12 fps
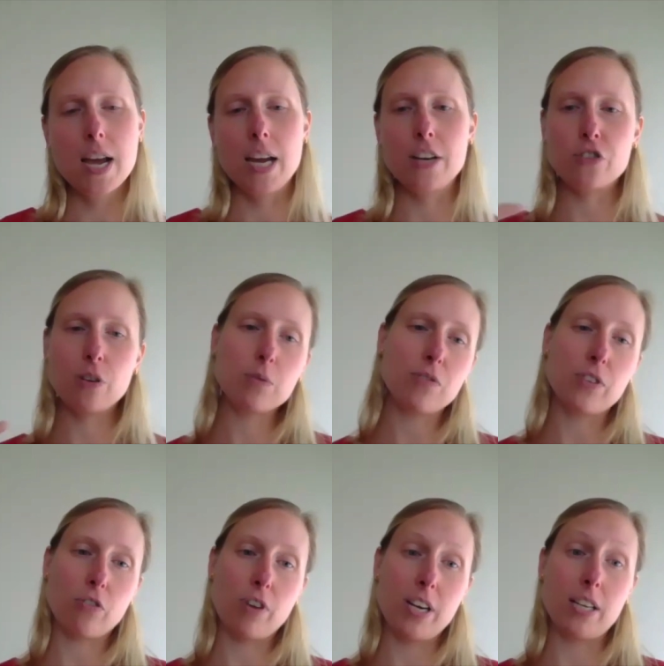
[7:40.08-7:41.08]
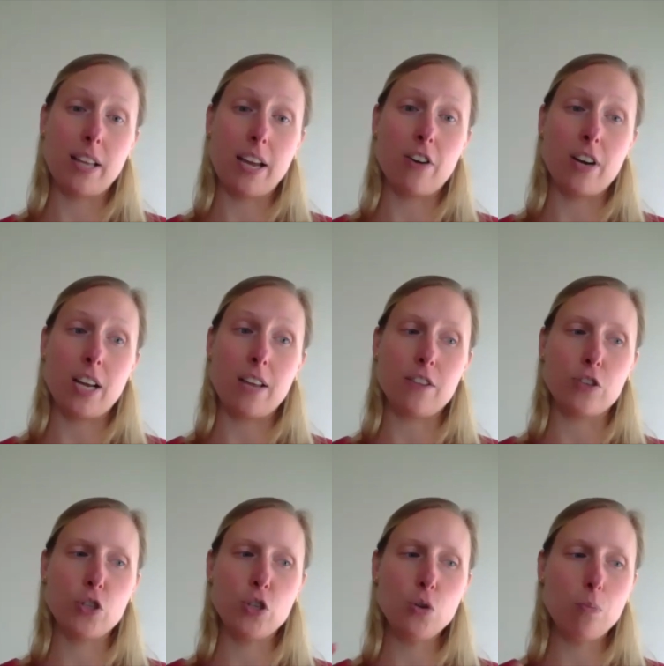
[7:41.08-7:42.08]
in terms of granularity, the
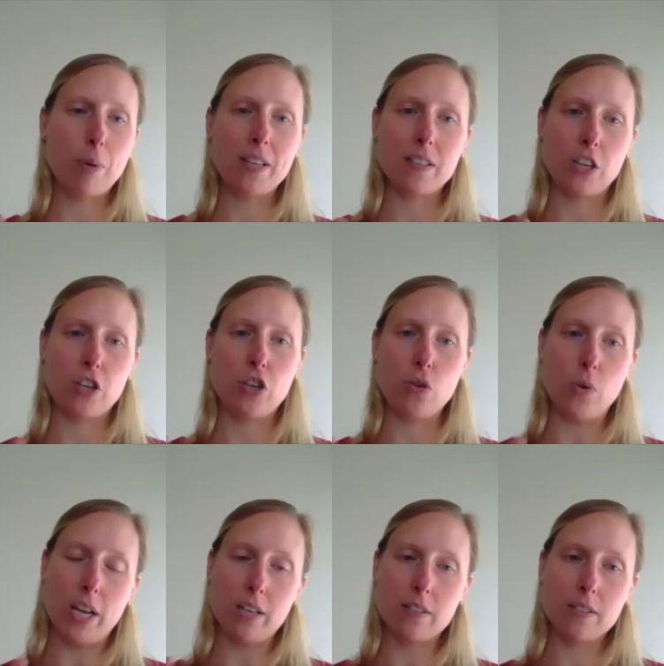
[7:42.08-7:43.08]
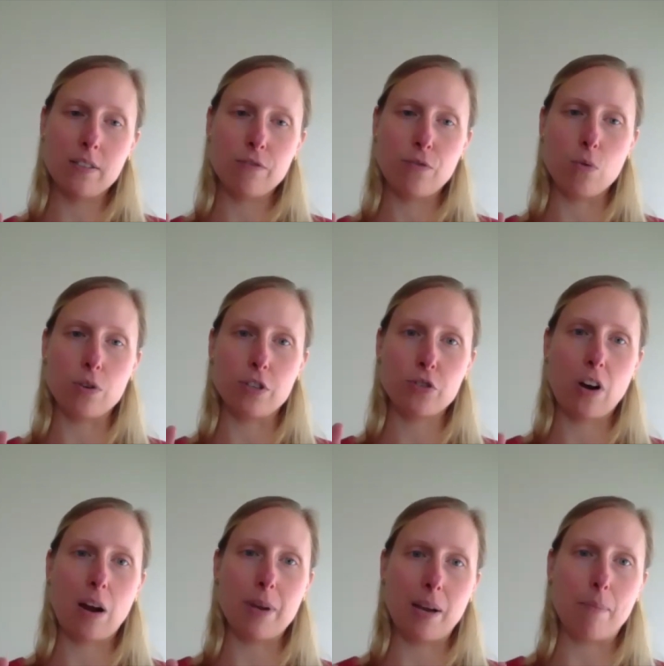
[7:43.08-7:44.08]
two basic units for
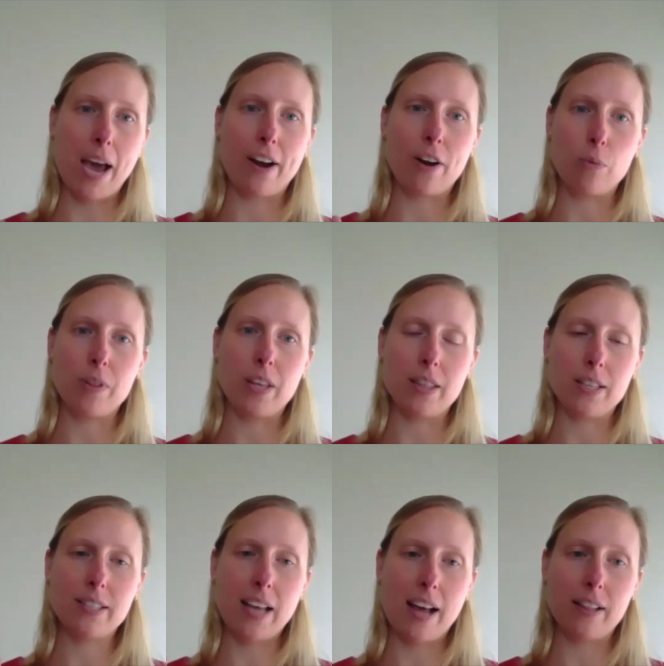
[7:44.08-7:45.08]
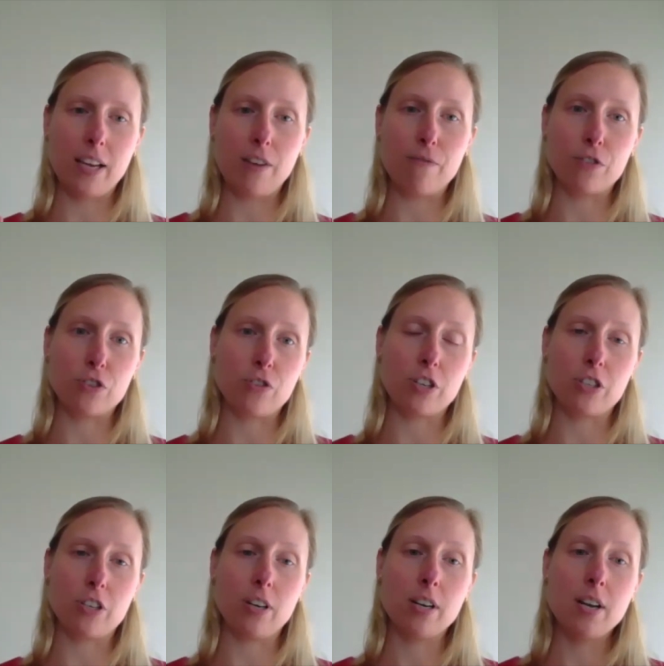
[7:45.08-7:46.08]
describing a matter within the SALI
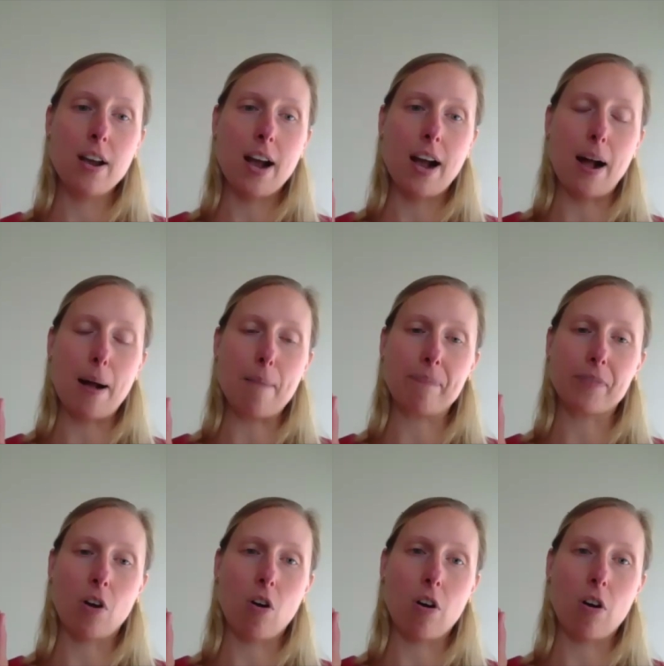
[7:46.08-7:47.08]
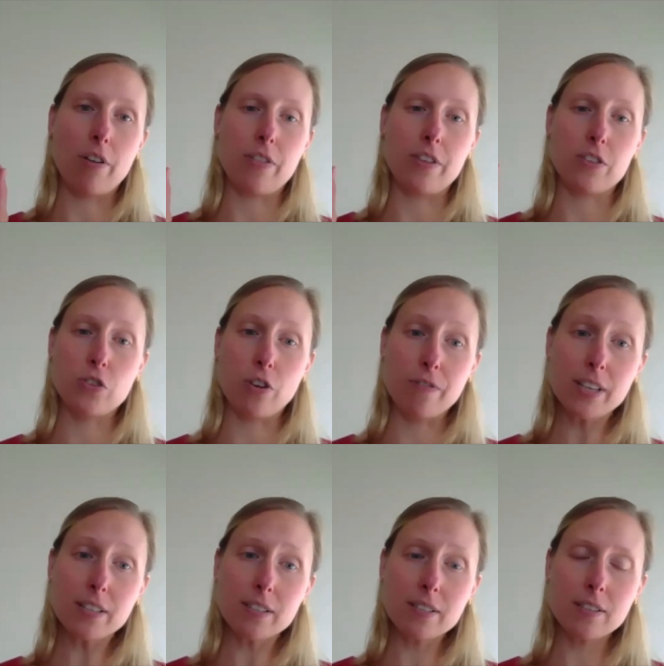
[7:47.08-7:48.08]
infrastructure um, are the
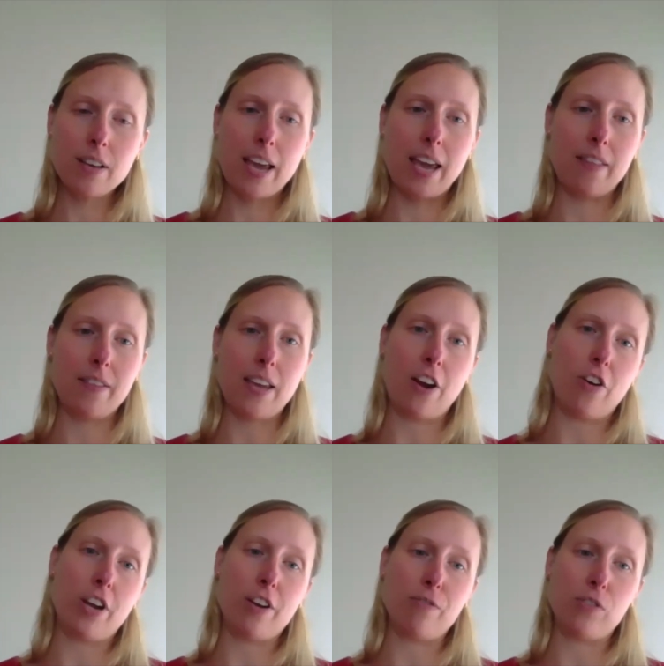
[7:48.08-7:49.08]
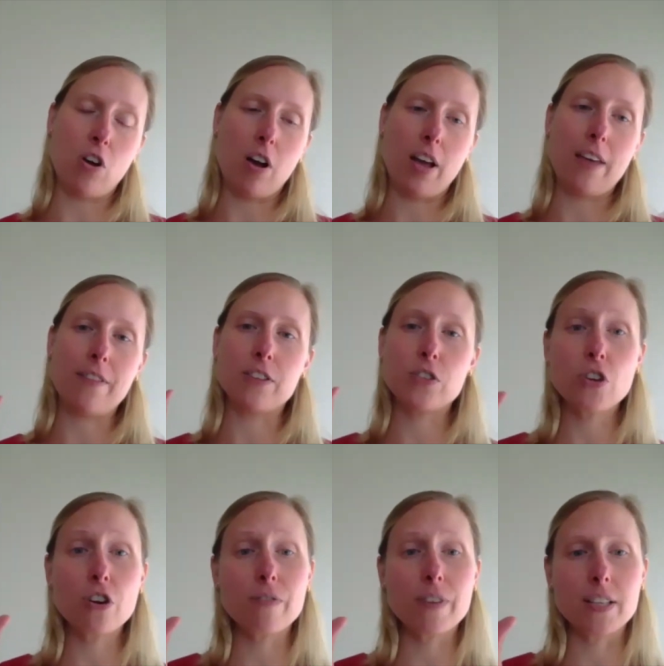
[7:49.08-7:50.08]
service and the area of law. And the
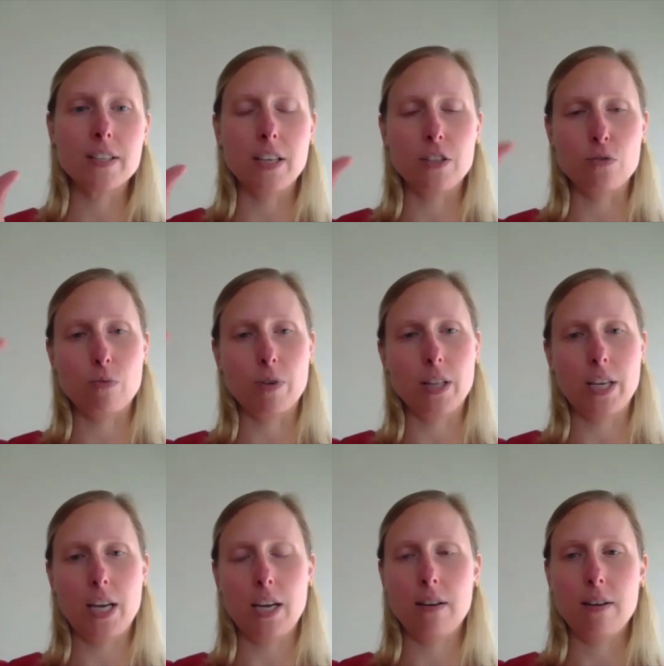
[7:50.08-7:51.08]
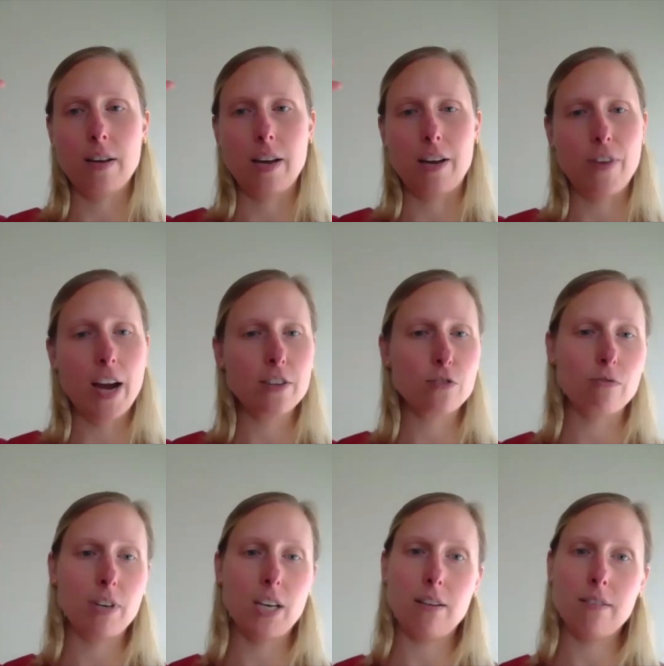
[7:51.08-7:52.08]
service is really
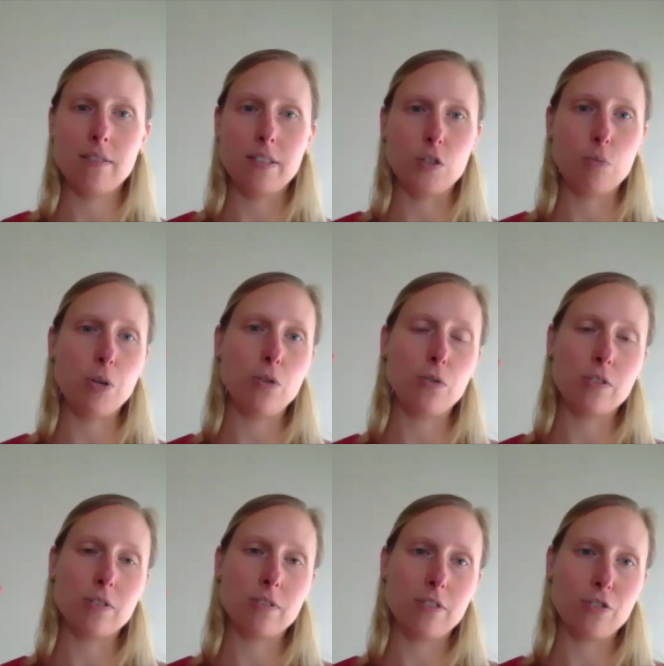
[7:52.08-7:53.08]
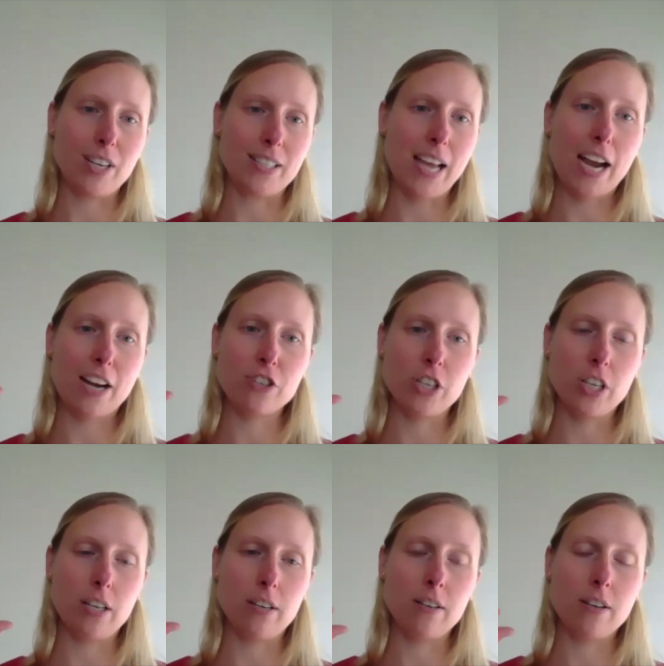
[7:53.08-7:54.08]
advisory, dispute,
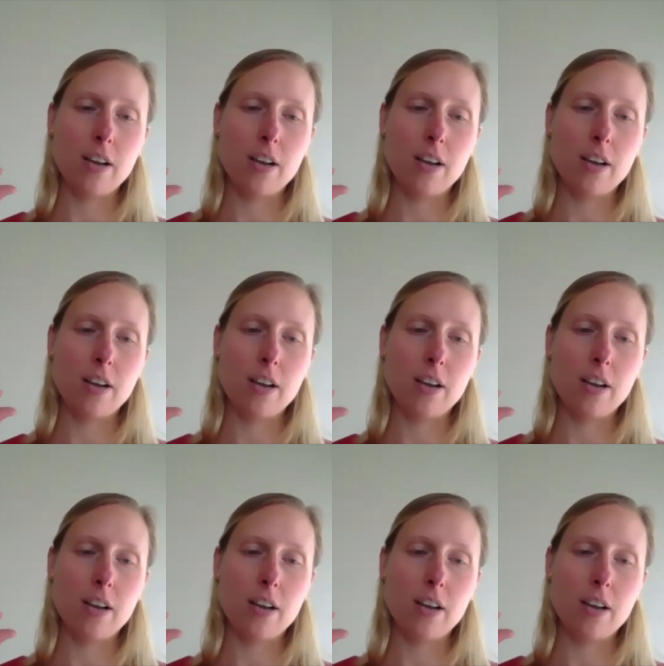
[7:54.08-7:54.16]
transaction,